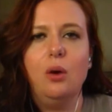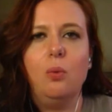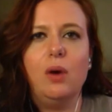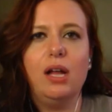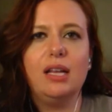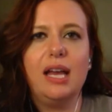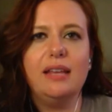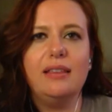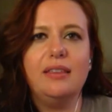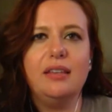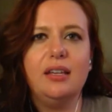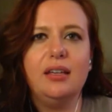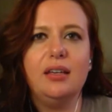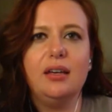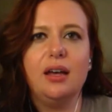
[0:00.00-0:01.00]
Well, I
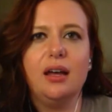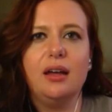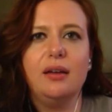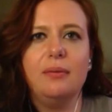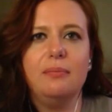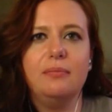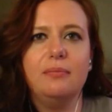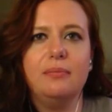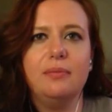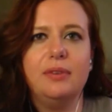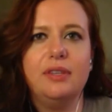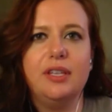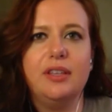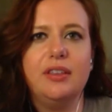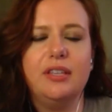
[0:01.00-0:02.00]
think um,
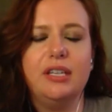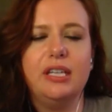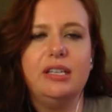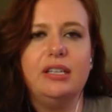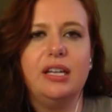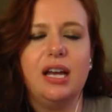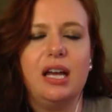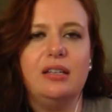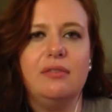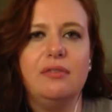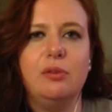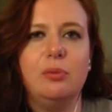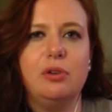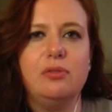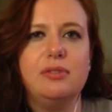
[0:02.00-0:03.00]
the thing that I love
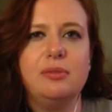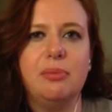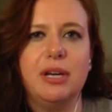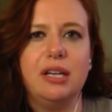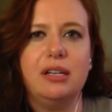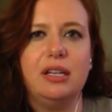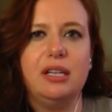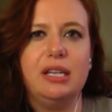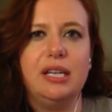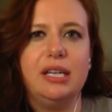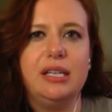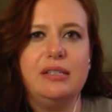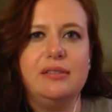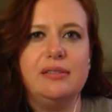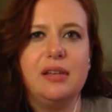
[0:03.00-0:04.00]
the most about it
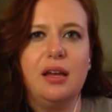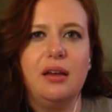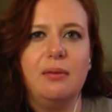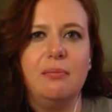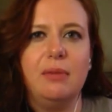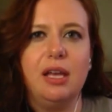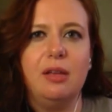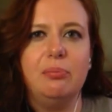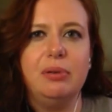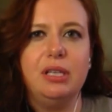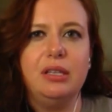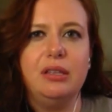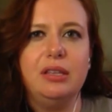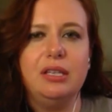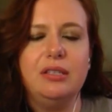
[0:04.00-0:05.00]
is um,
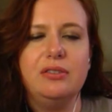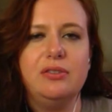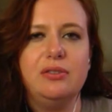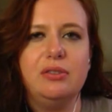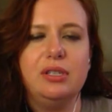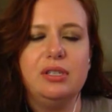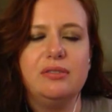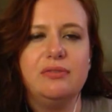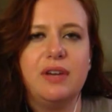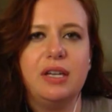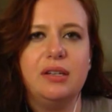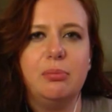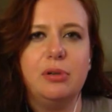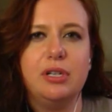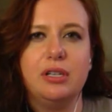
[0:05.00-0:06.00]
helping these students
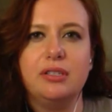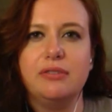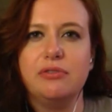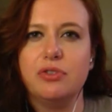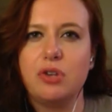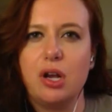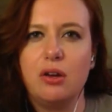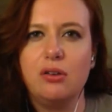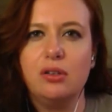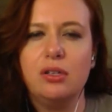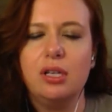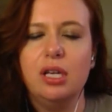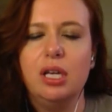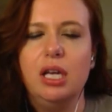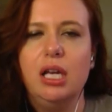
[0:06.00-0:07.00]
find a productive
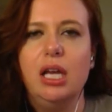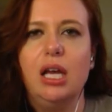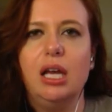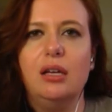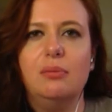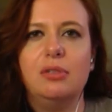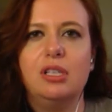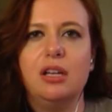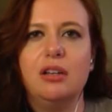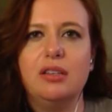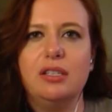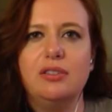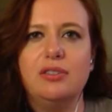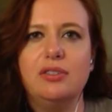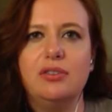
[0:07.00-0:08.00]
struggle. Um, a lot of
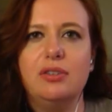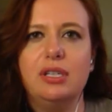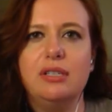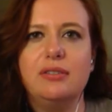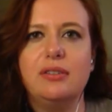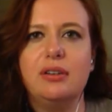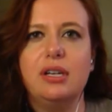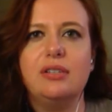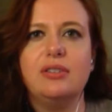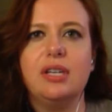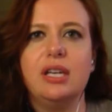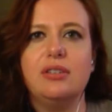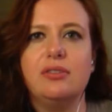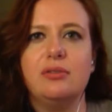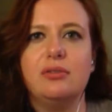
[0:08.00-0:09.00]
these students, their
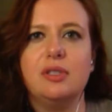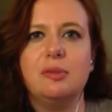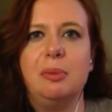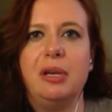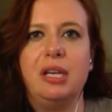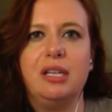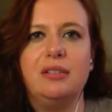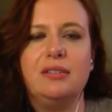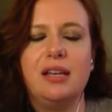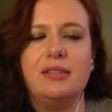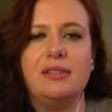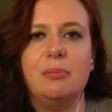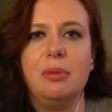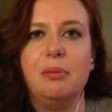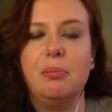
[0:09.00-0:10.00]
educational experience
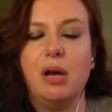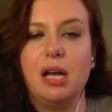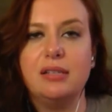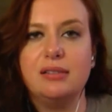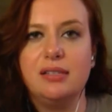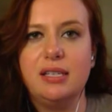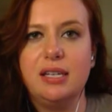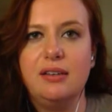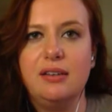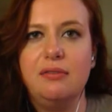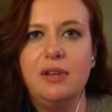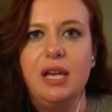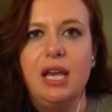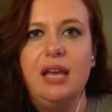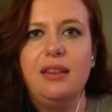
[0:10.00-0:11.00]
hasn't been positive.
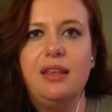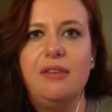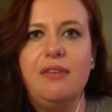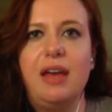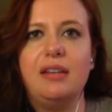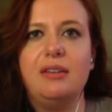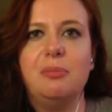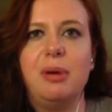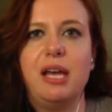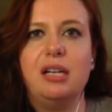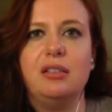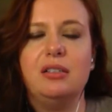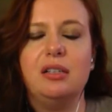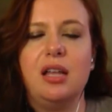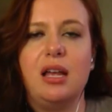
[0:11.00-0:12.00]
They've had to
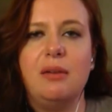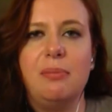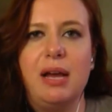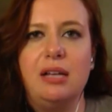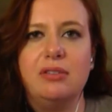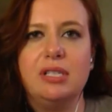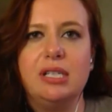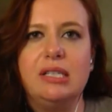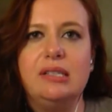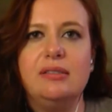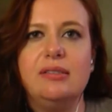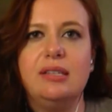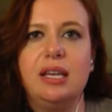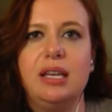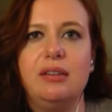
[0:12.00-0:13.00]
battle a lot of
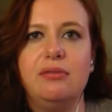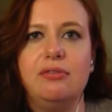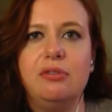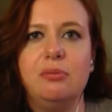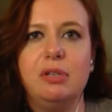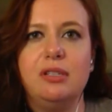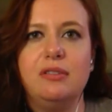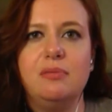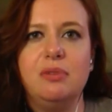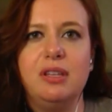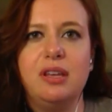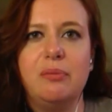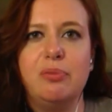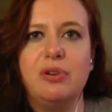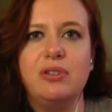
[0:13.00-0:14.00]
mountains. And for me to be
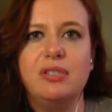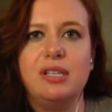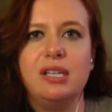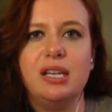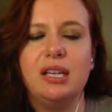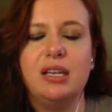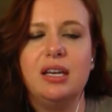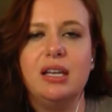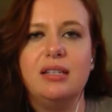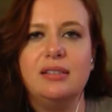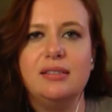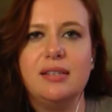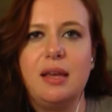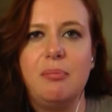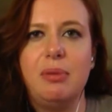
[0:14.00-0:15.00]
that person that can kind of
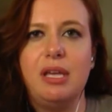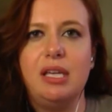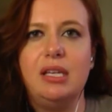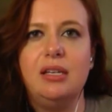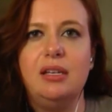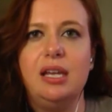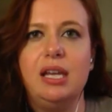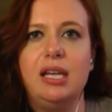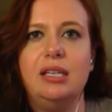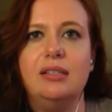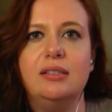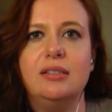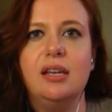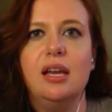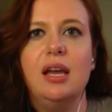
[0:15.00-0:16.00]
step in
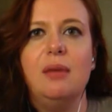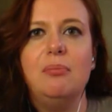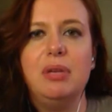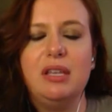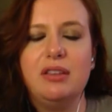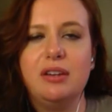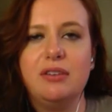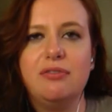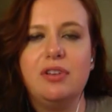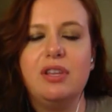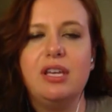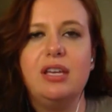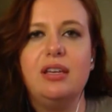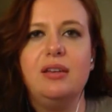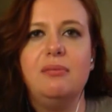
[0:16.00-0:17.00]
and be there for
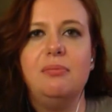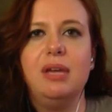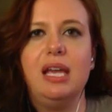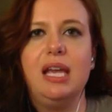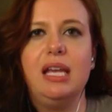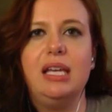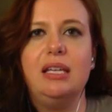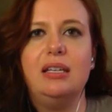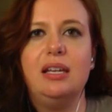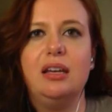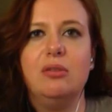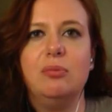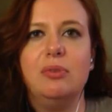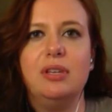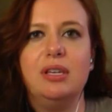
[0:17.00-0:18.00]
them and
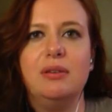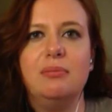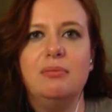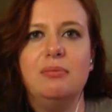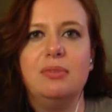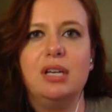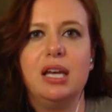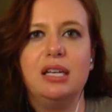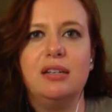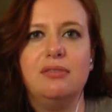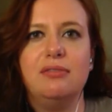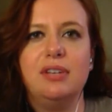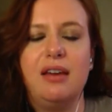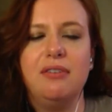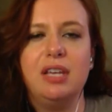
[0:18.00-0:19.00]
help them kind
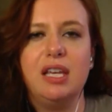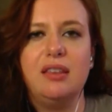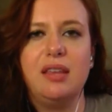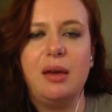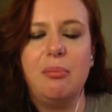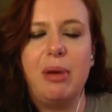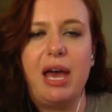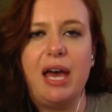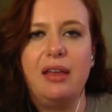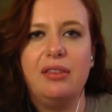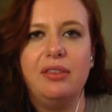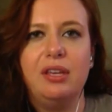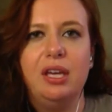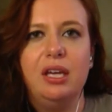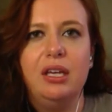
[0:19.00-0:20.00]
of navigate that
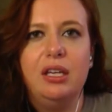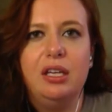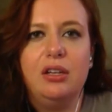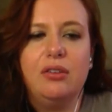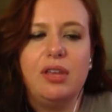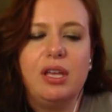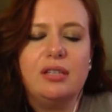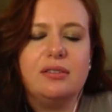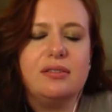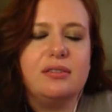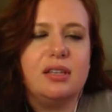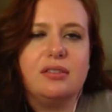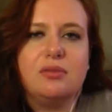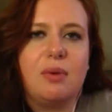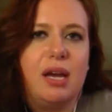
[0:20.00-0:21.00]
path, you know, that's
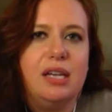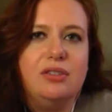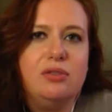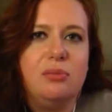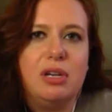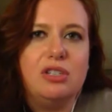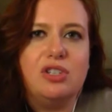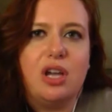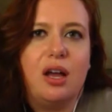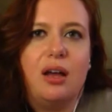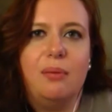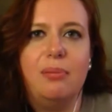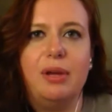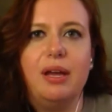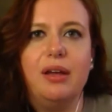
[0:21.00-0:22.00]
that's why I do my
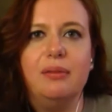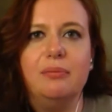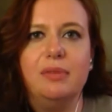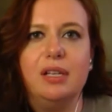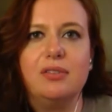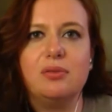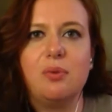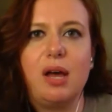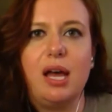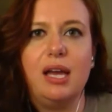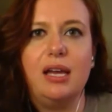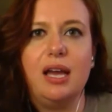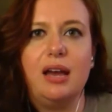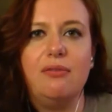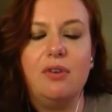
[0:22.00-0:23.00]
job. Um, that's
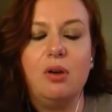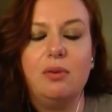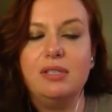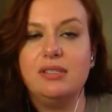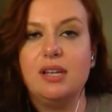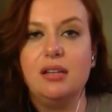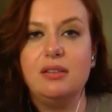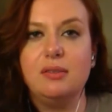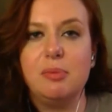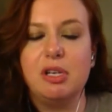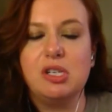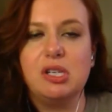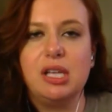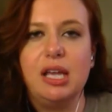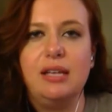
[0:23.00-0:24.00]
why I've always done
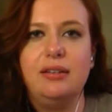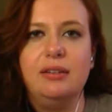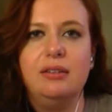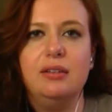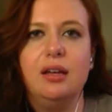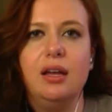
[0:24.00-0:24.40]
special ed.